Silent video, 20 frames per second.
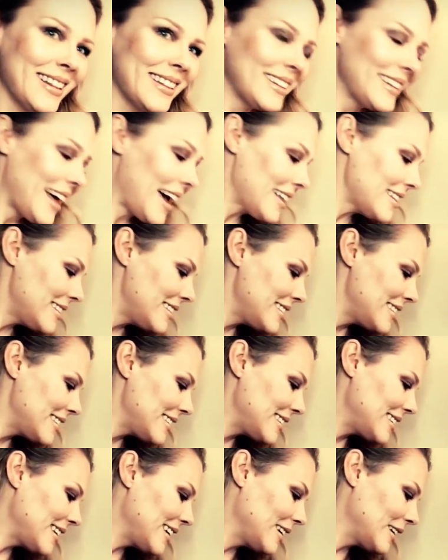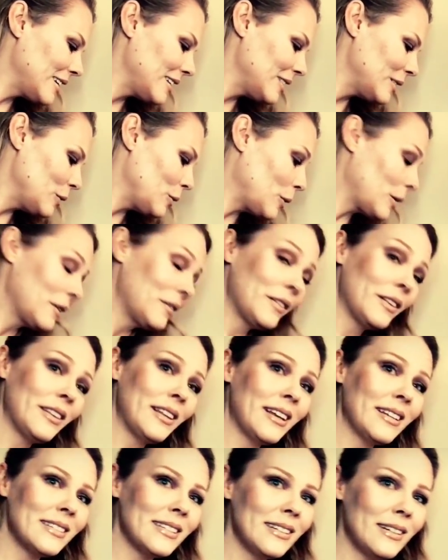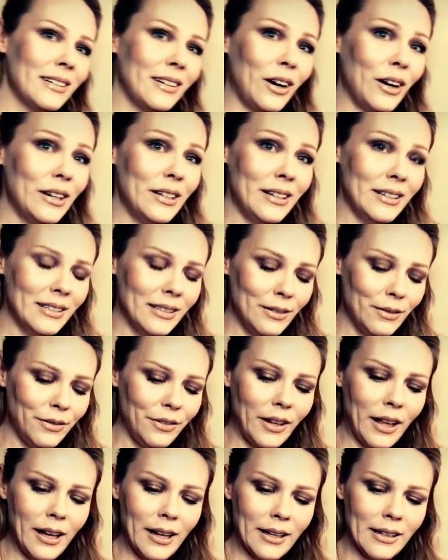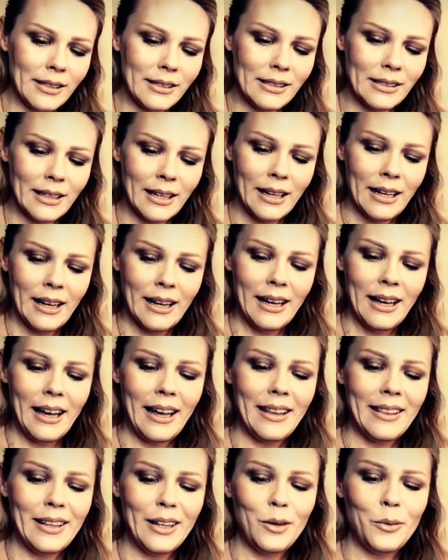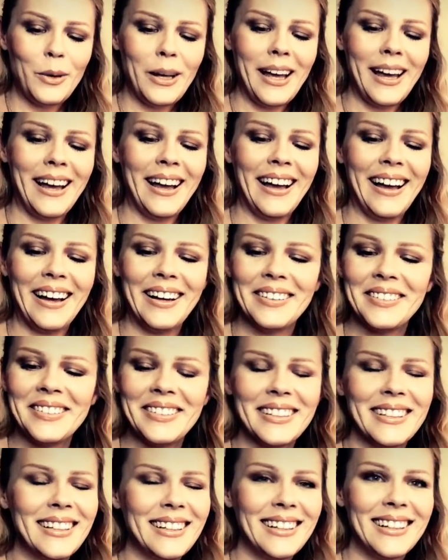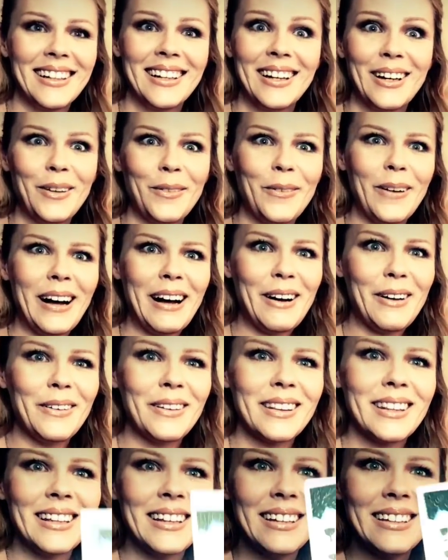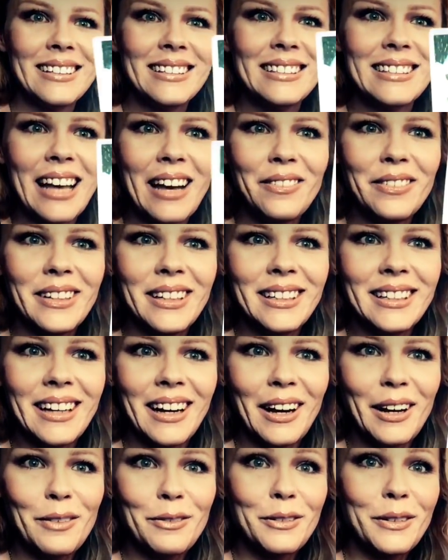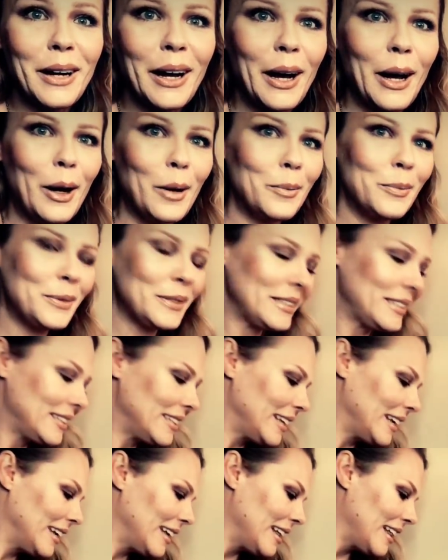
That's one of the things that is in flux. And then we have, wow, the Seven of Cups.